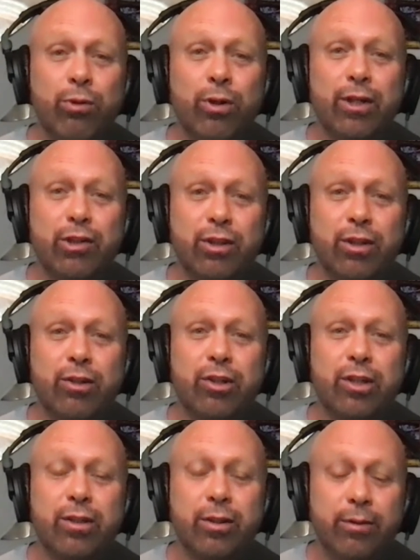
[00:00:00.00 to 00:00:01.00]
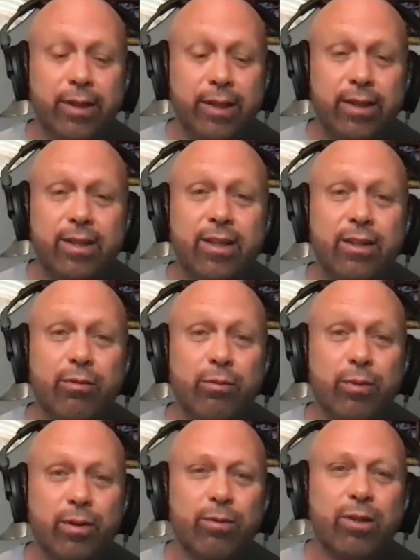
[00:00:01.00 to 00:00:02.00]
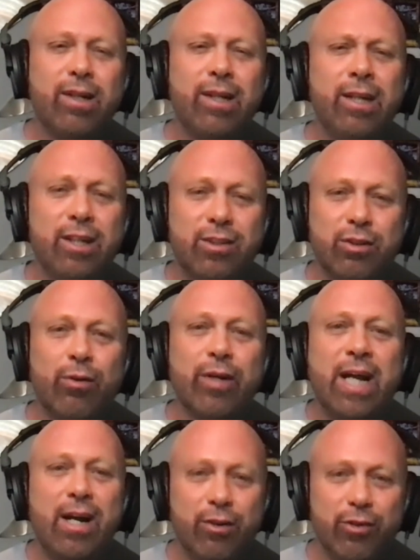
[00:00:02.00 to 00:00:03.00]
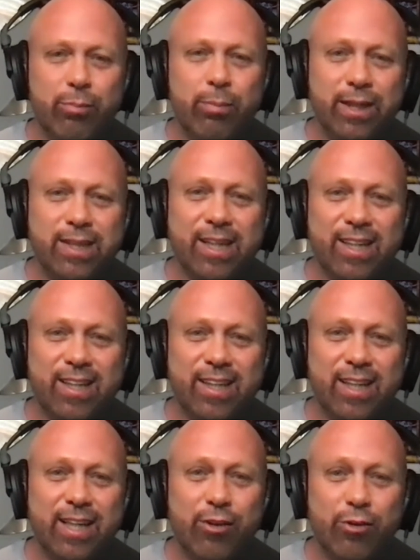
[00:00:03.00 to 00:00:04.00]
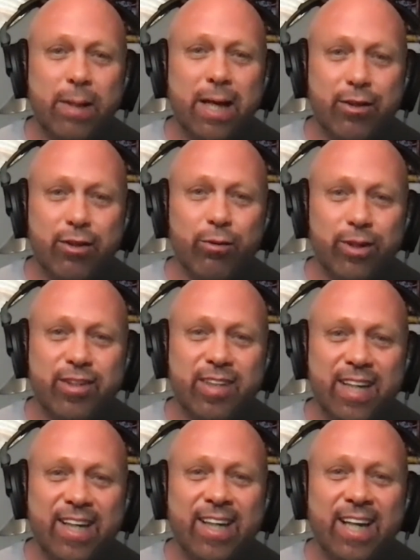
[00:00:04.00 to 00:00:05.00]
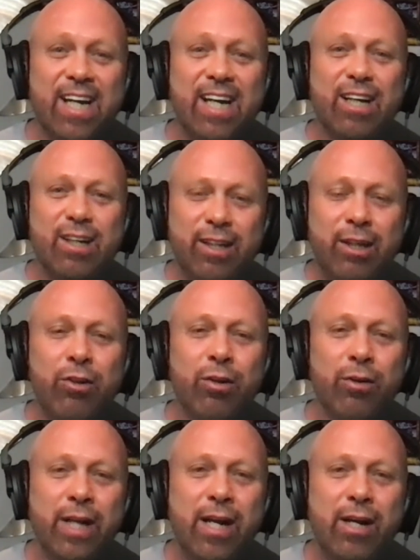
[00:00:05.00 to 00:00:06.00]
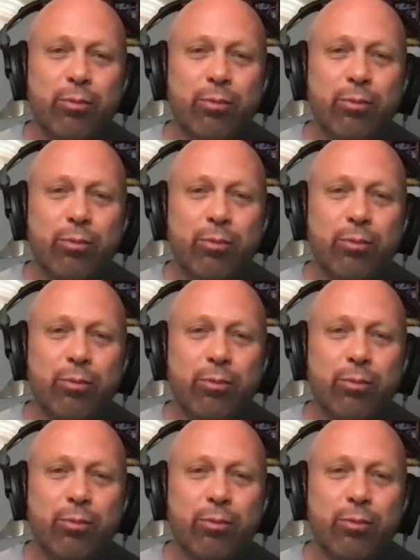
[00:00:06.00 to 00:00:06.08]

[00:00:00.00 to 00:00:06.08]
really should clean its own house basically as Matthew would say, clean your own house